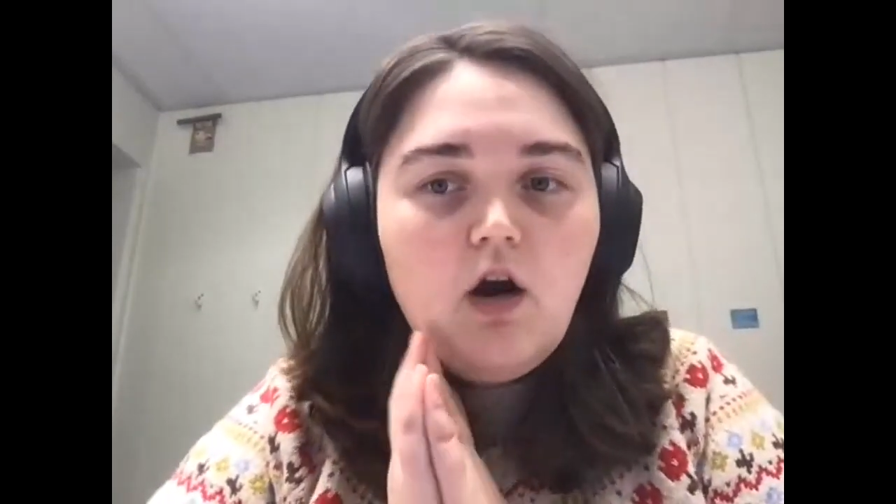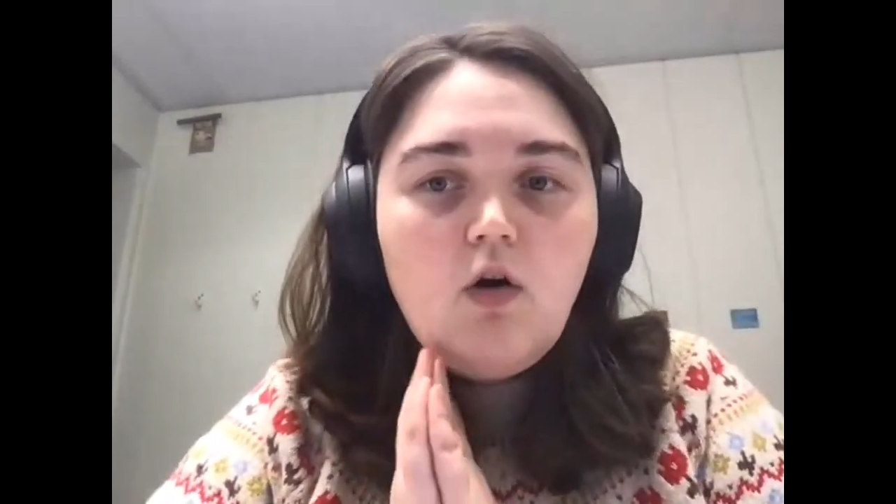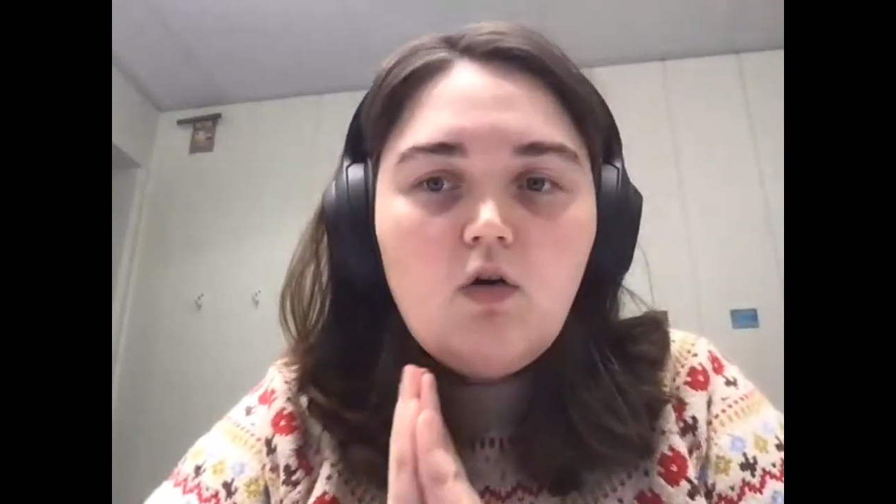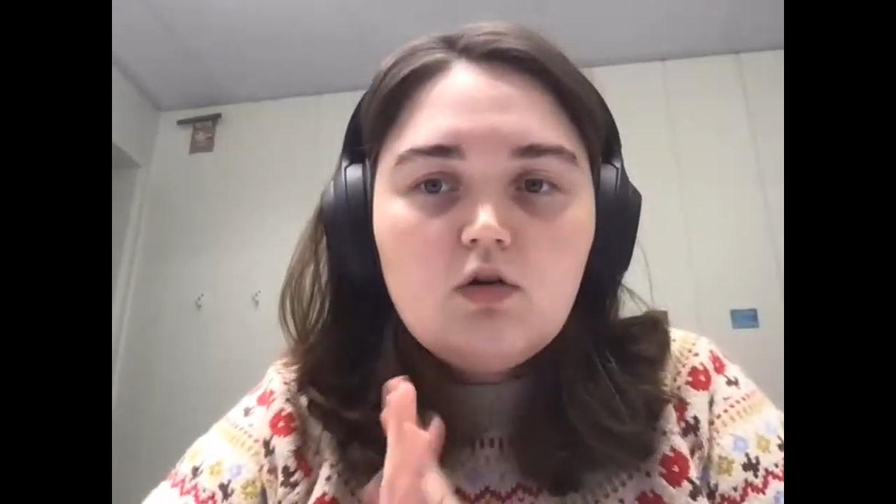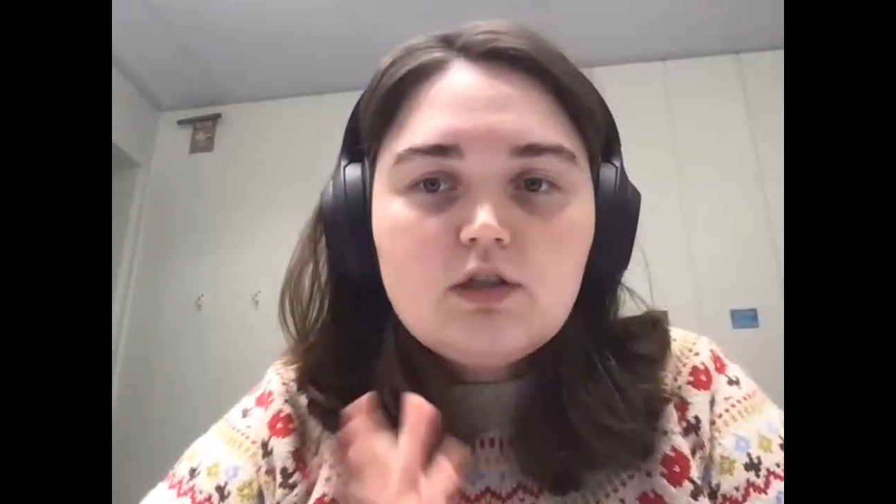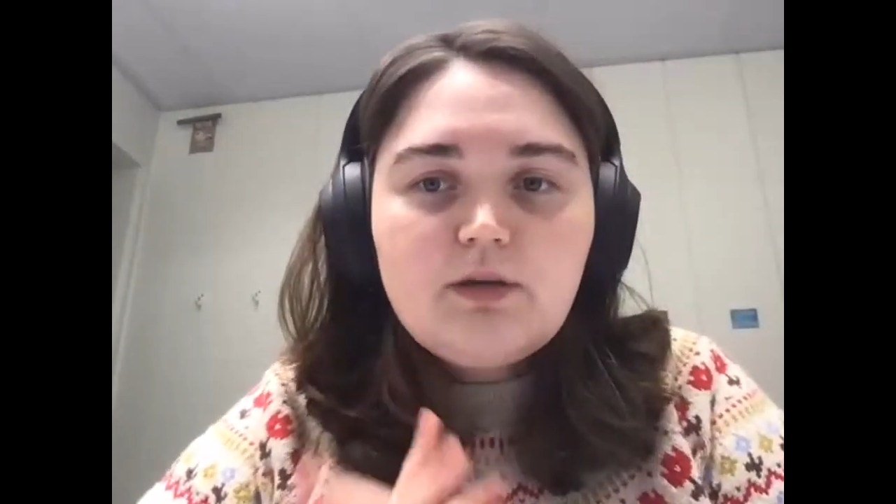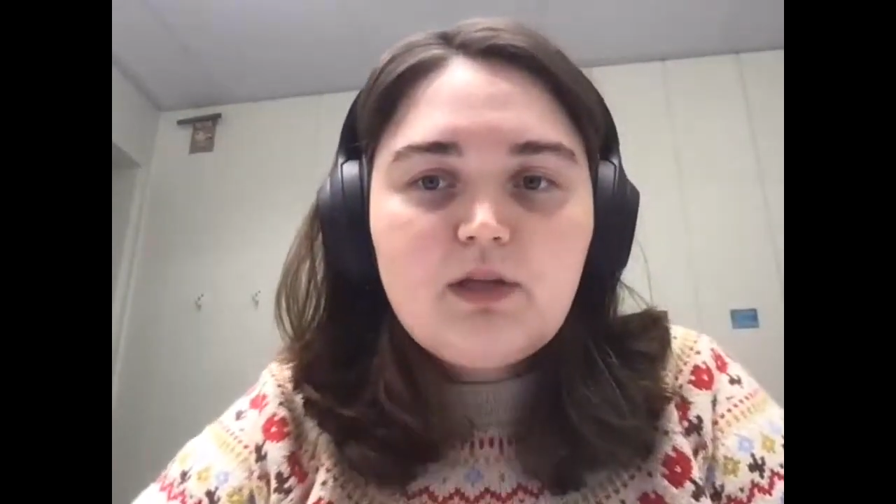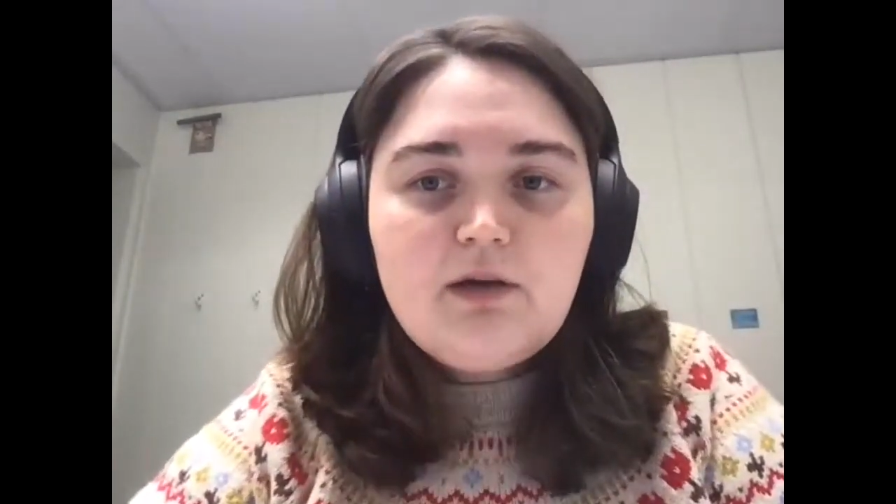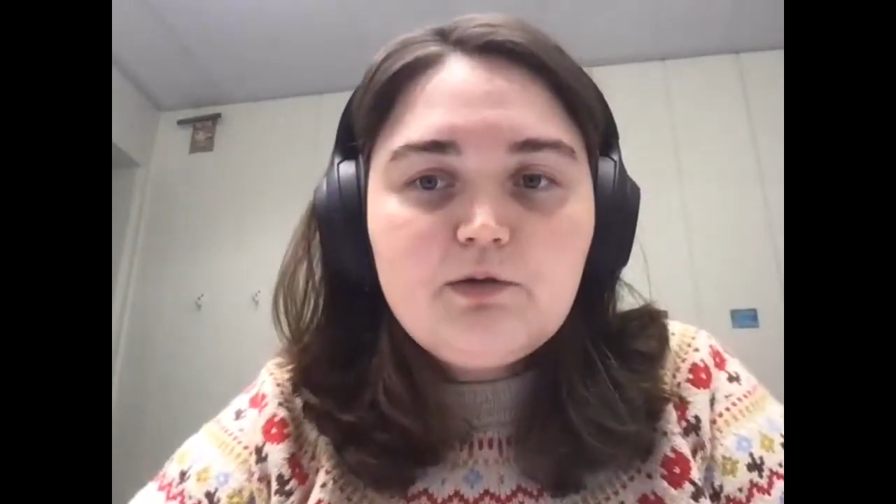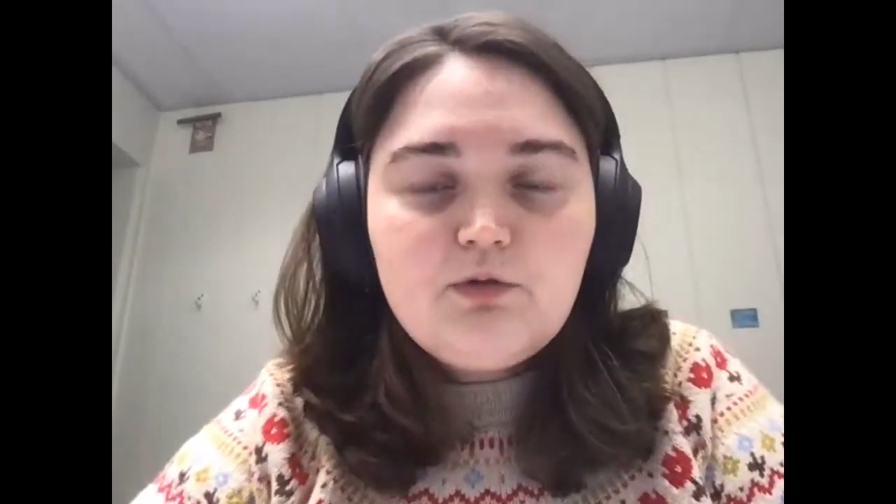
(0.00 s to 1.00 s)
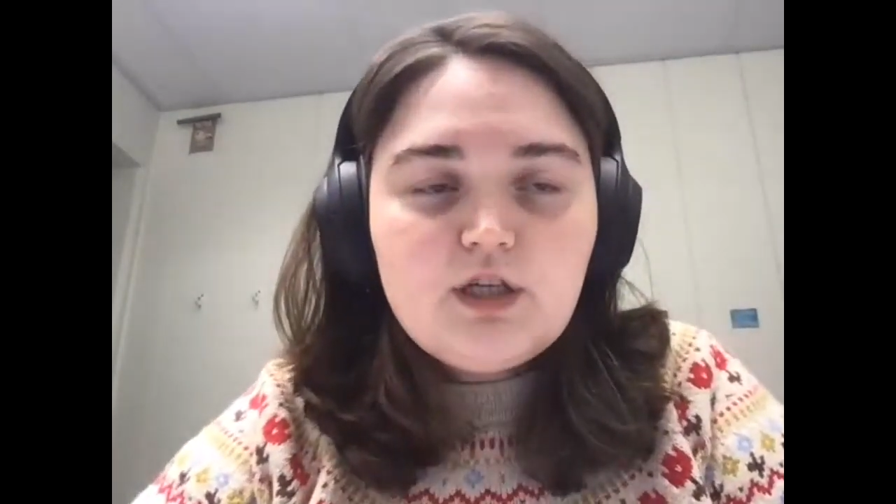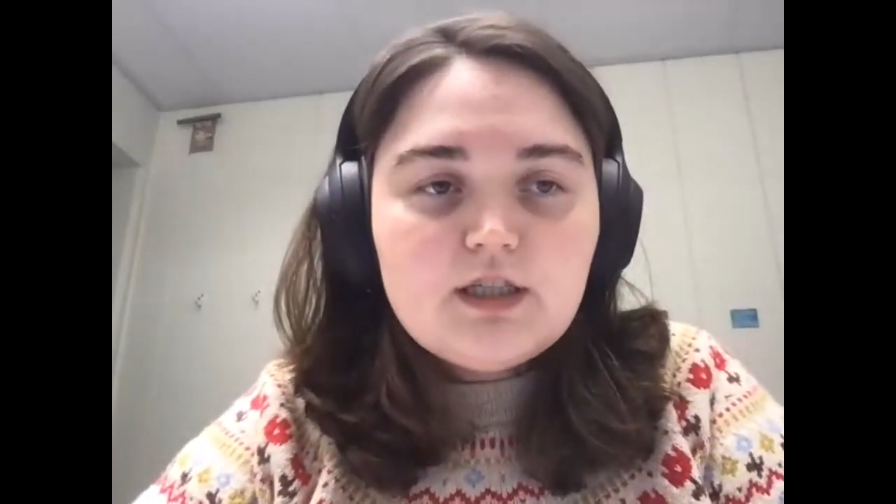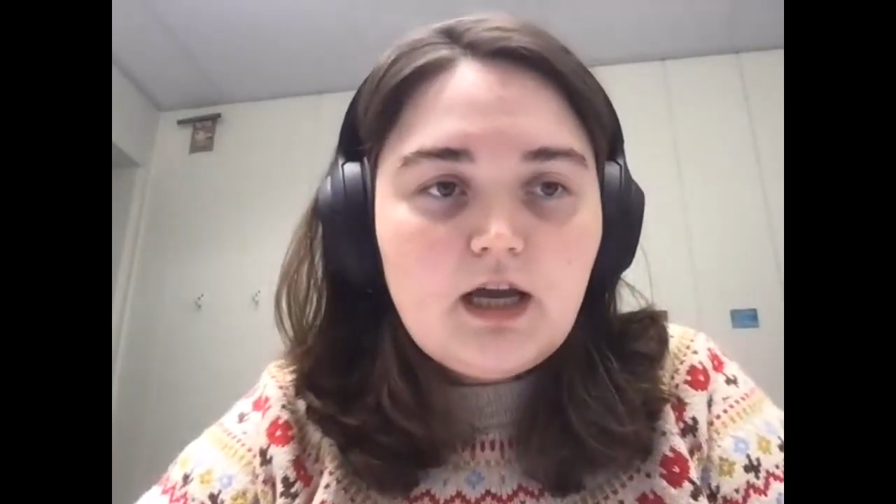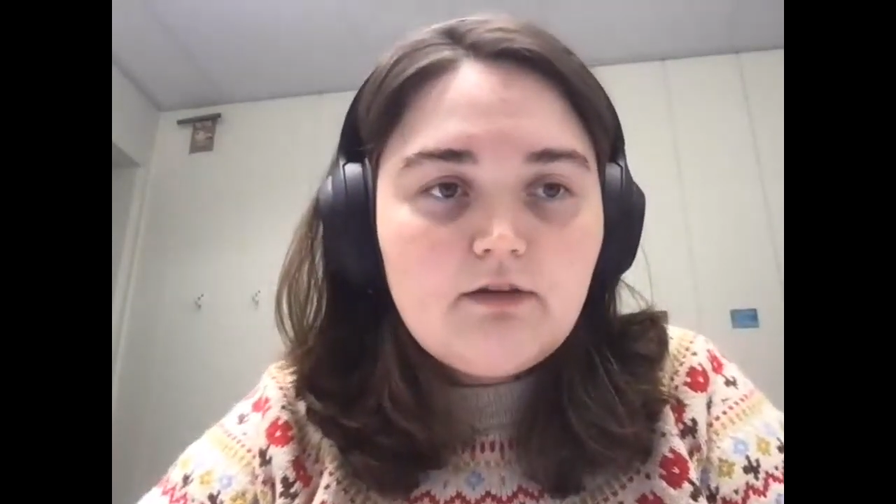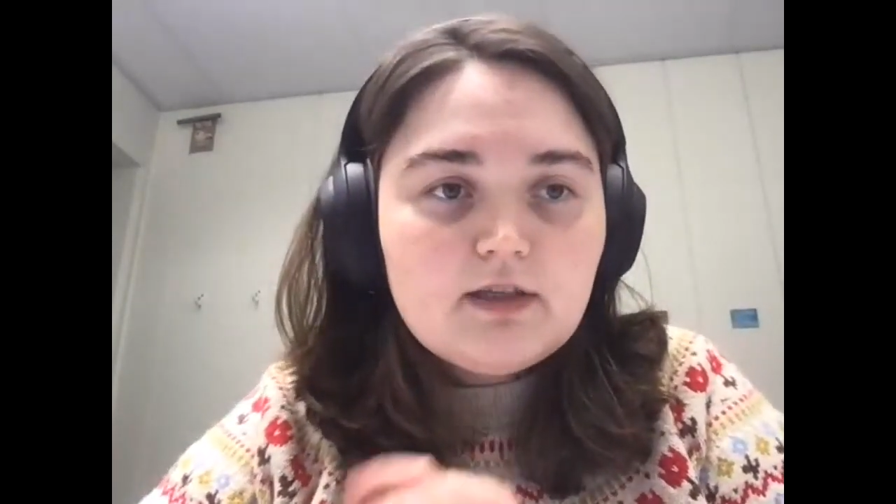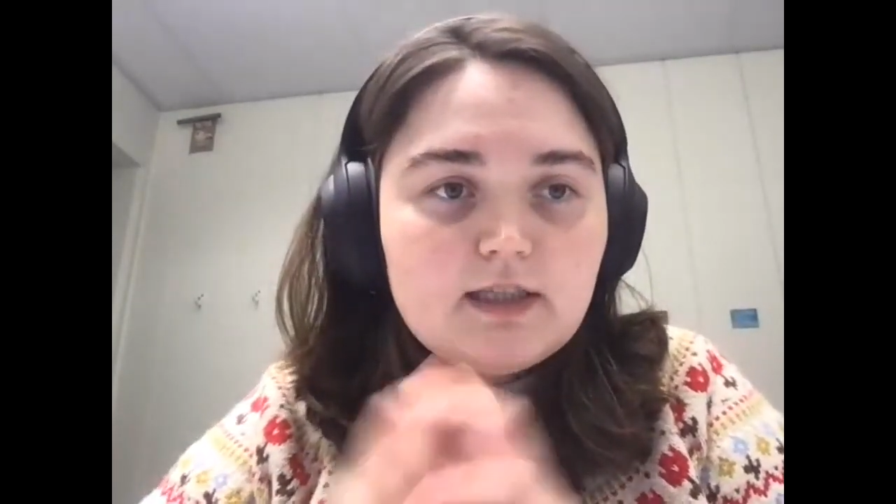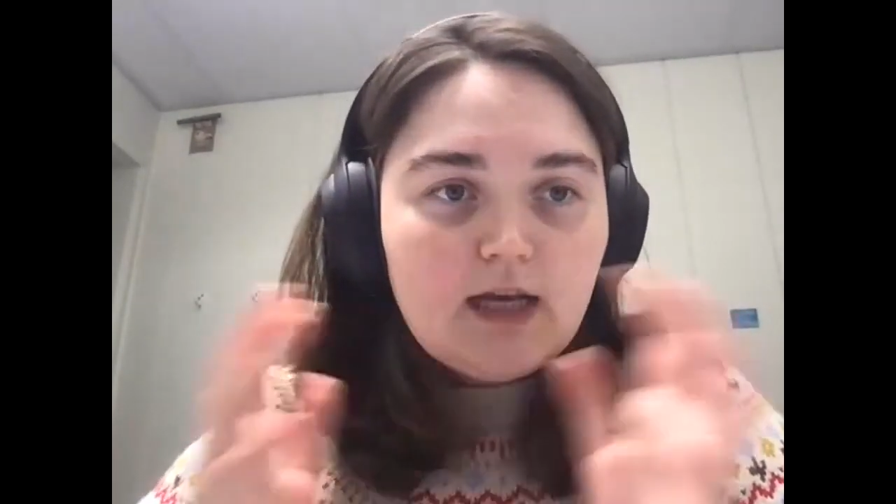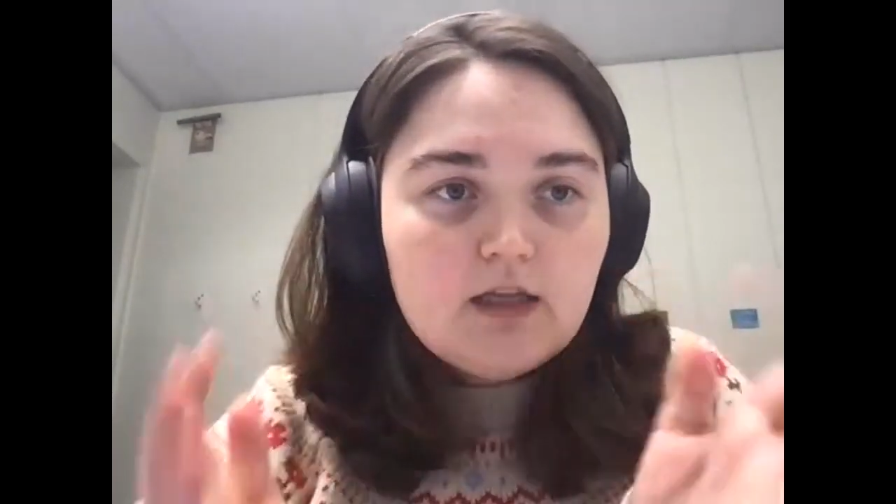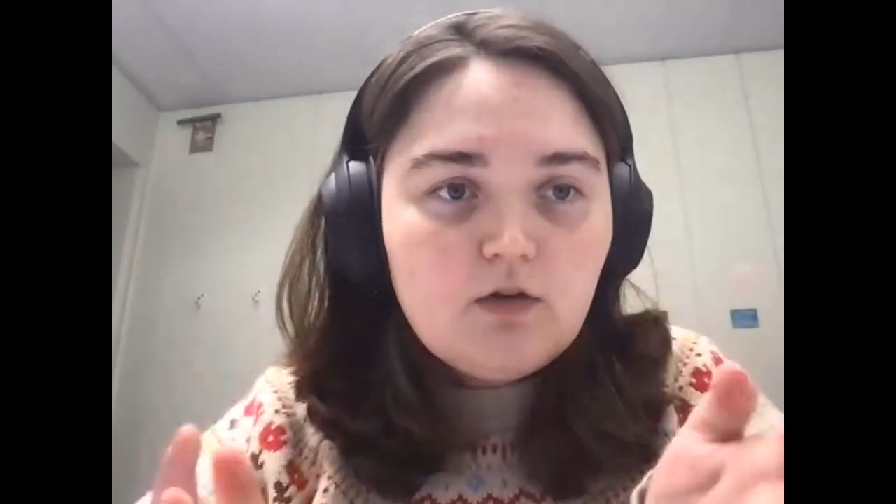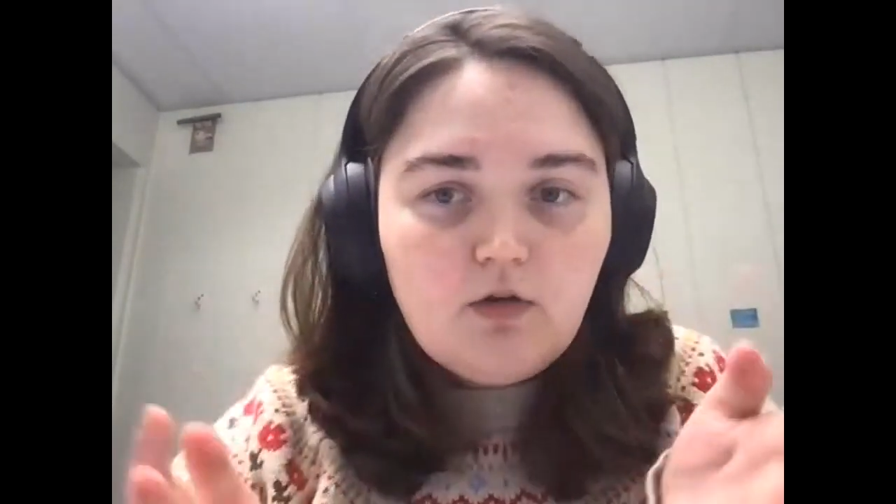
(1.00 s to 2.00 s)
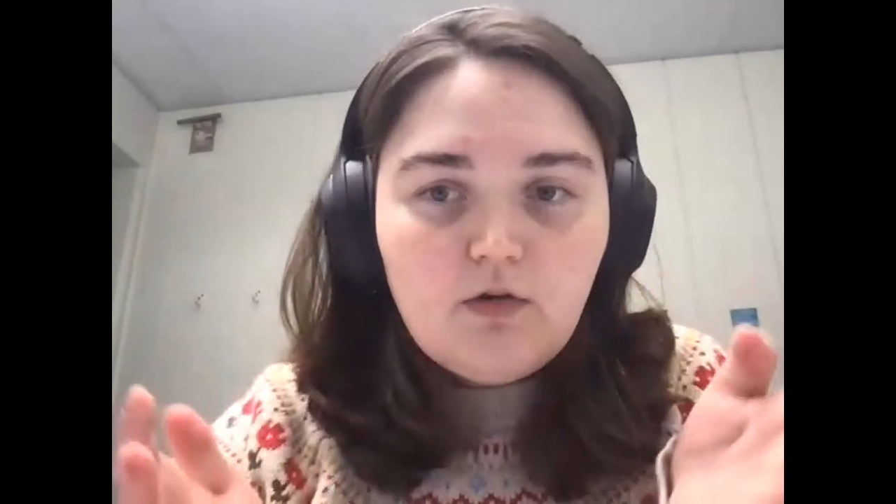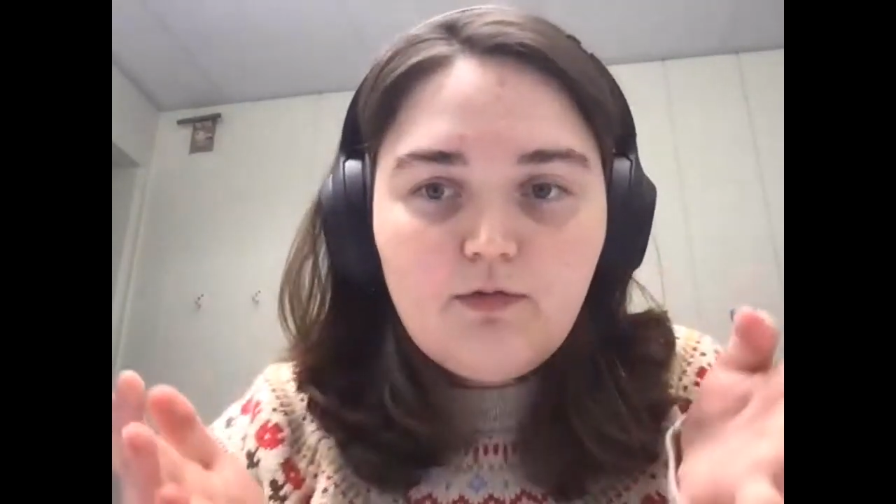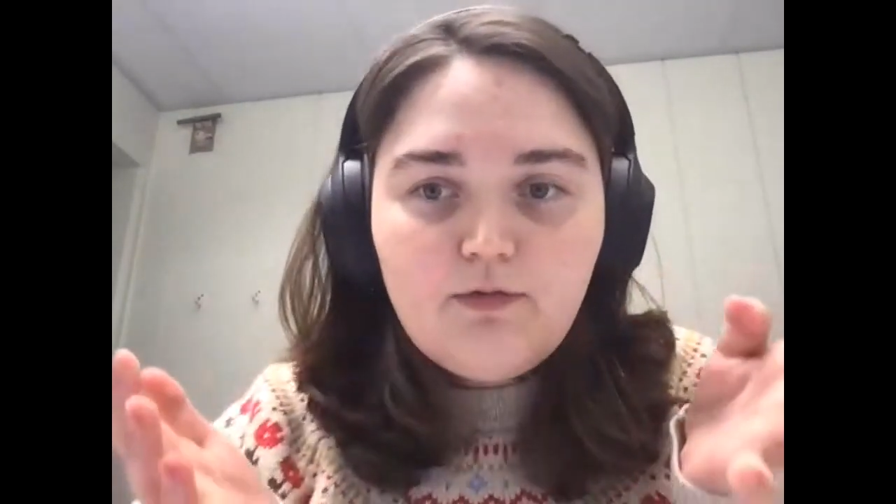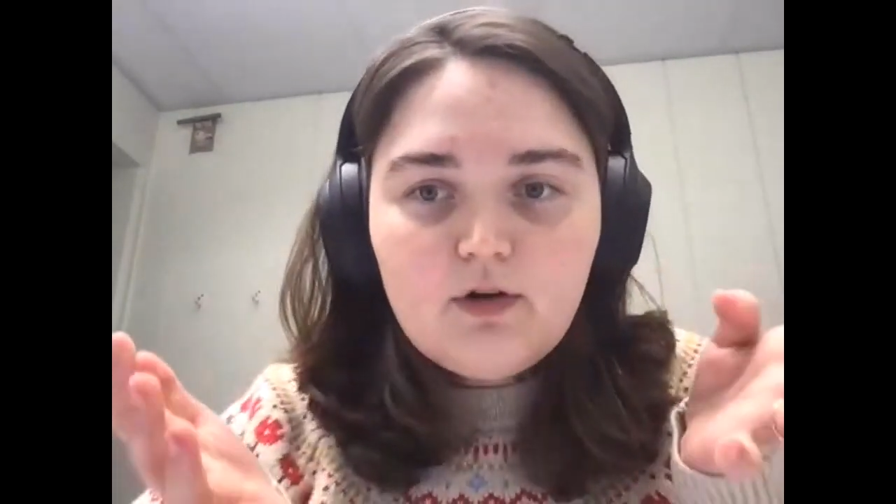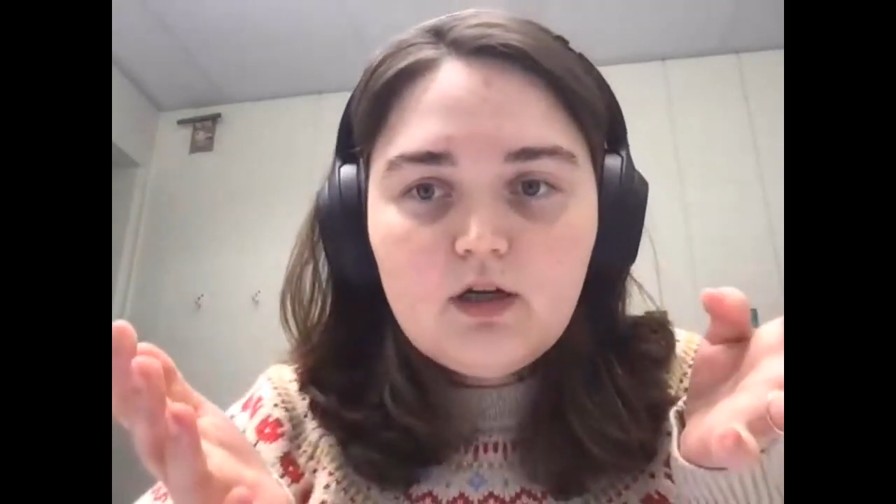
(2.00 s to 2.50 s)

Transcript: or sometimes we just have a set of